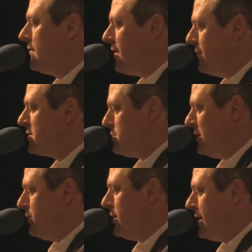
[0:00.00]
famous
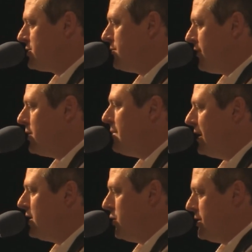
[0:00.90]
people answer very
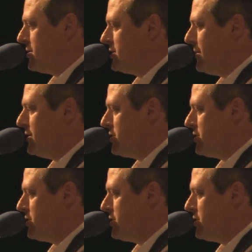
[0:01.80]
many questions about